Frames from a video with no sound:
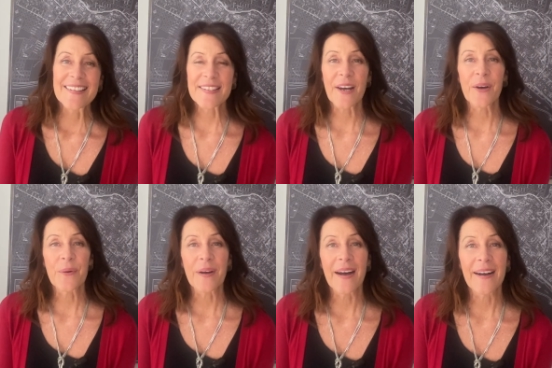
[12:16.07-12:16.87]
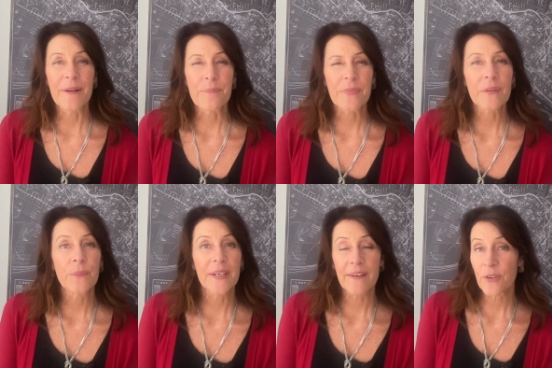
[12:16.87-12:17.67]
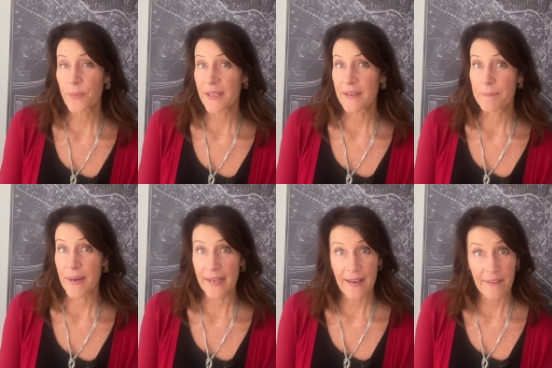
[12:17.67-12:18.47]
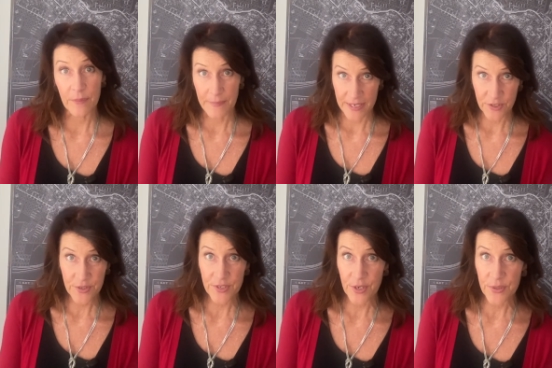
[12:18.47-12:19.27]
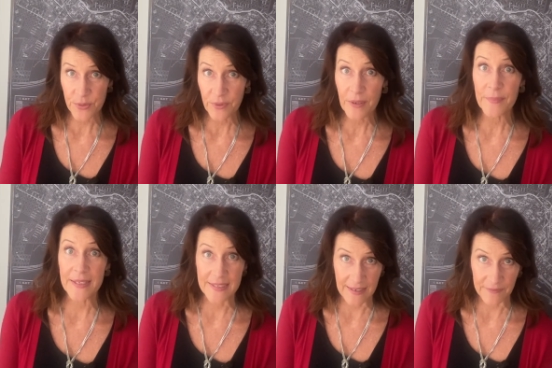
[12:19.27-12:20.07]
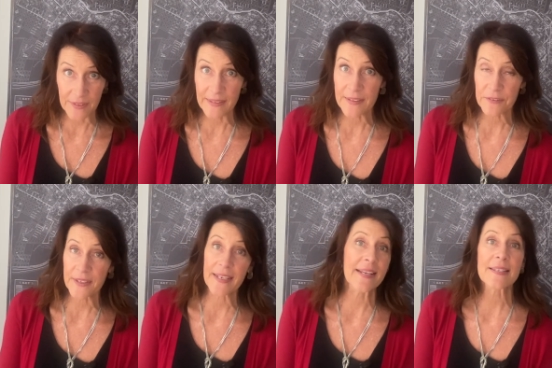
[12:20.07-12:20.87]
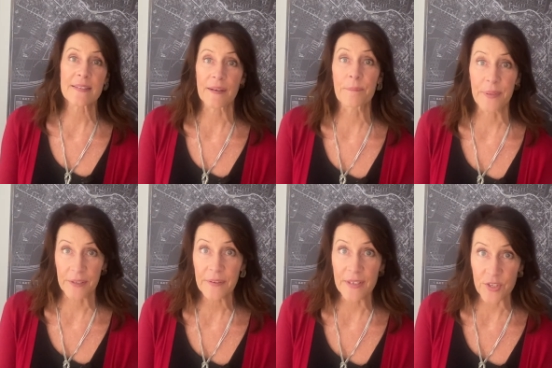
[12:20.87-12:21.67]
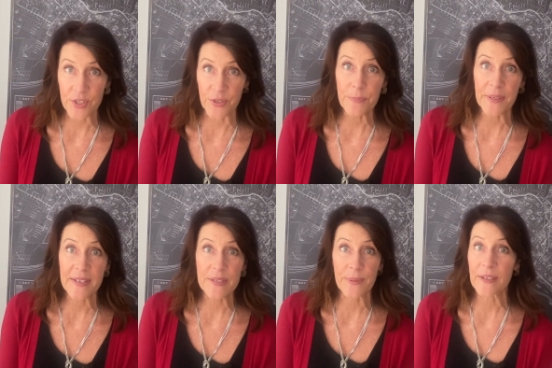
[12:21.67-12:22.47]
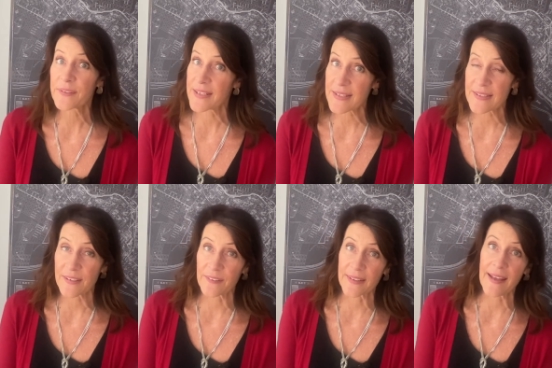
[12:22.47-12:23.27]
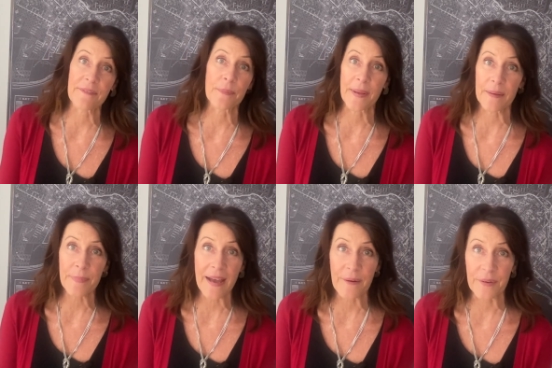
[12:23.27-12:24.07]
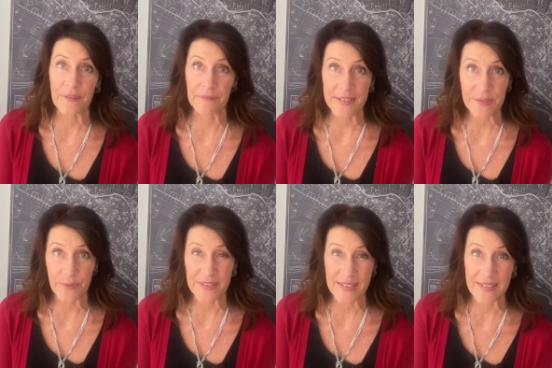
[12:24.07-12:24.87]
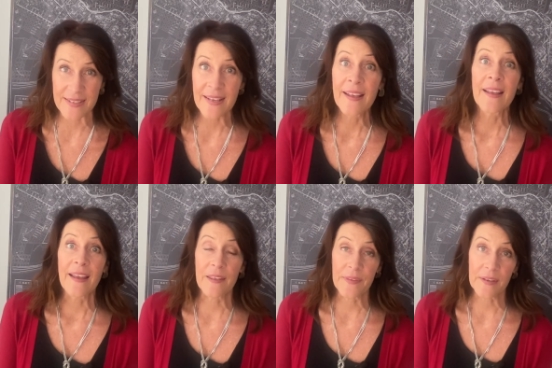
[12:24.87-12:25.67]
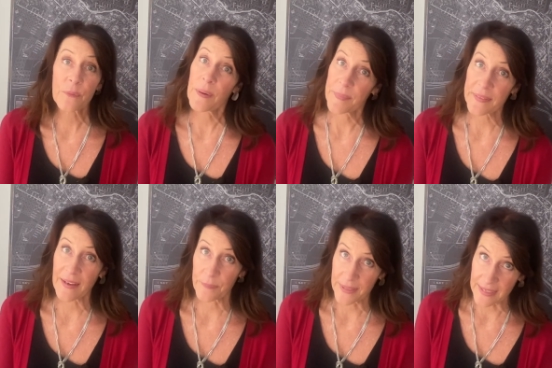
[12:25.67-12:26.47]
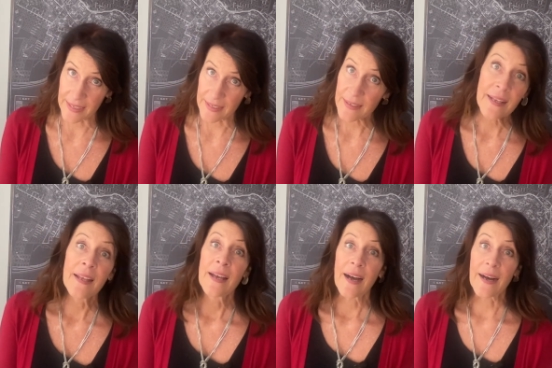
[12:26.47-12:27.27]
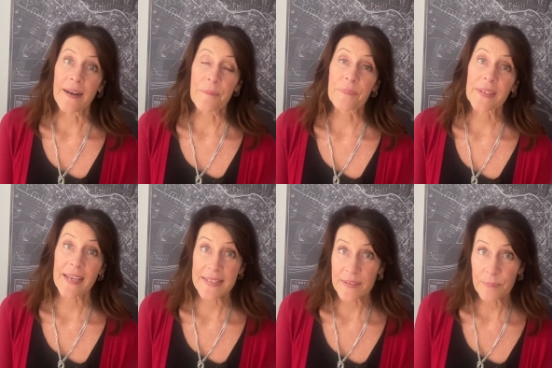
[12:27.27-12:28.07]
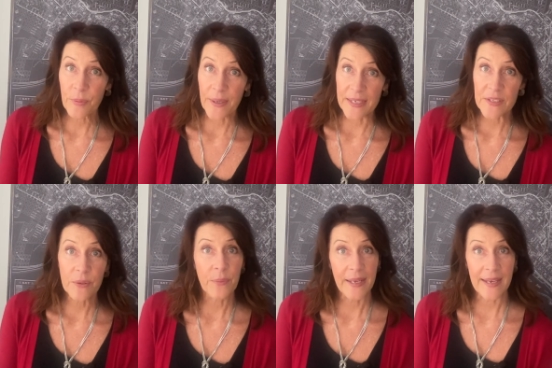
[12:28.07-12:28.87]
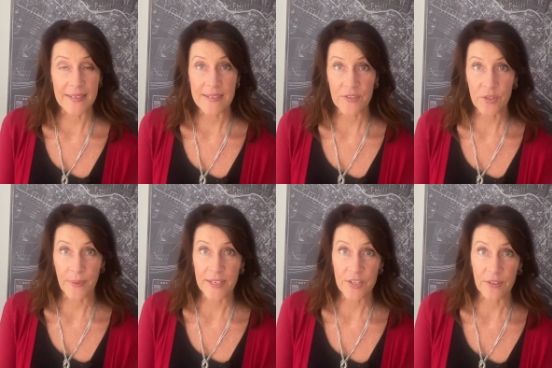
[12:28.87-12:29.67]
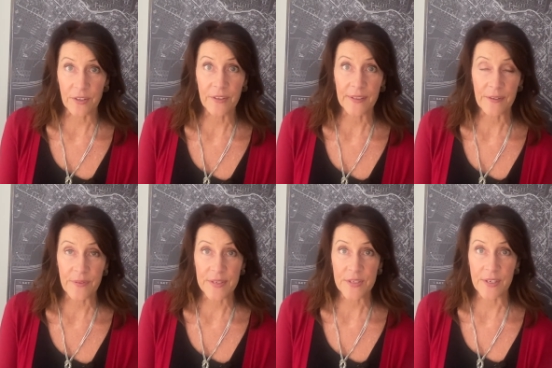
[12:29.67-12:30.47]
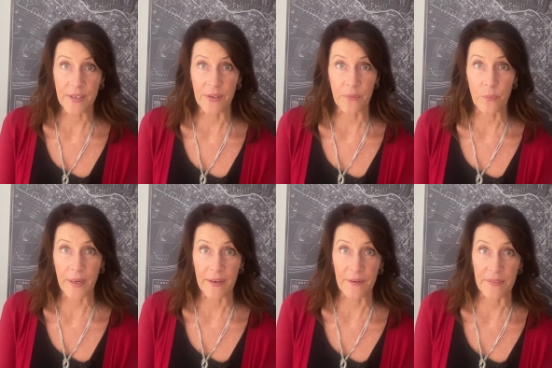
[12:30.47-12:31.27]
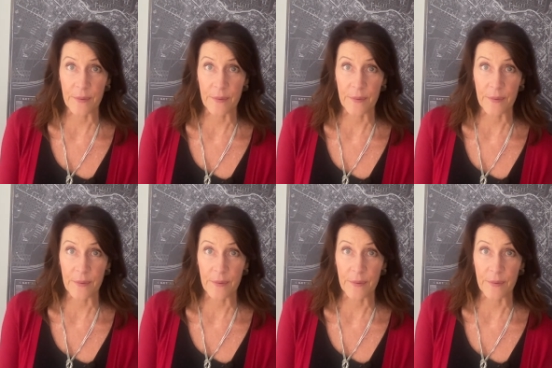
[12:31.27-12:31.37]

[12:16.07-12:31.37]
So whenever we might have a major snowstorm, it definitely creates a bigger issue because we don't necessarily have the manpower, the resources, and the equipment that we need. Case in point, we had a situation earlier this year where